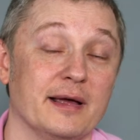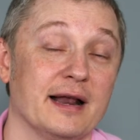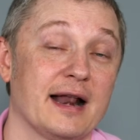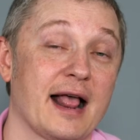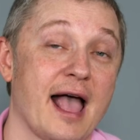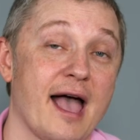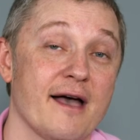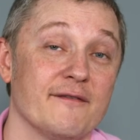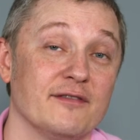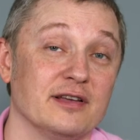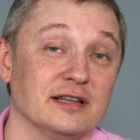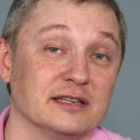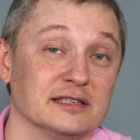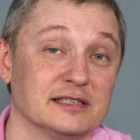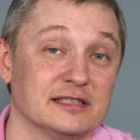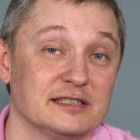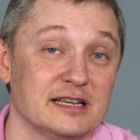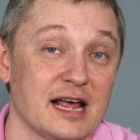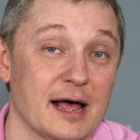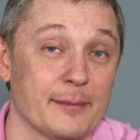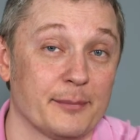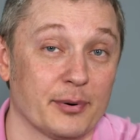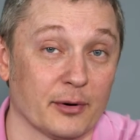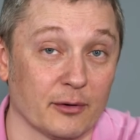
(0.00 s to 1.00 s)
in having
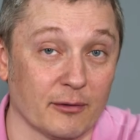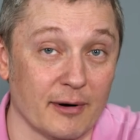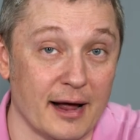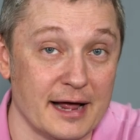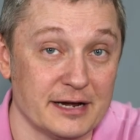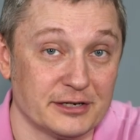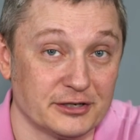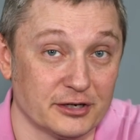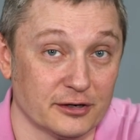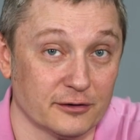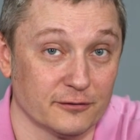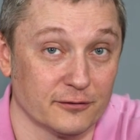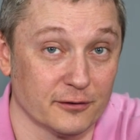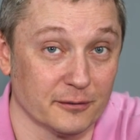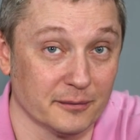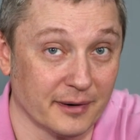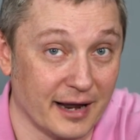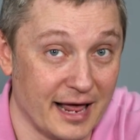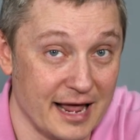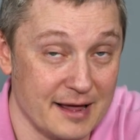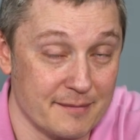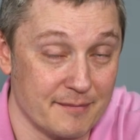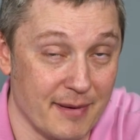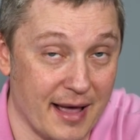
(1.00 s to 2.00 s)
separation from
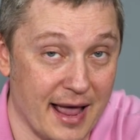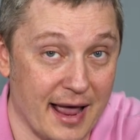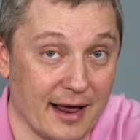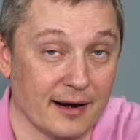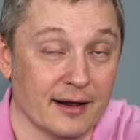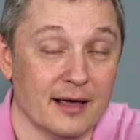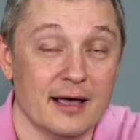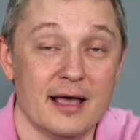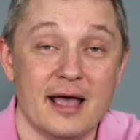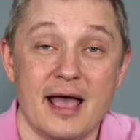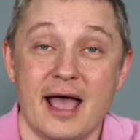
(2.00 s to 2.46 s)
Laban.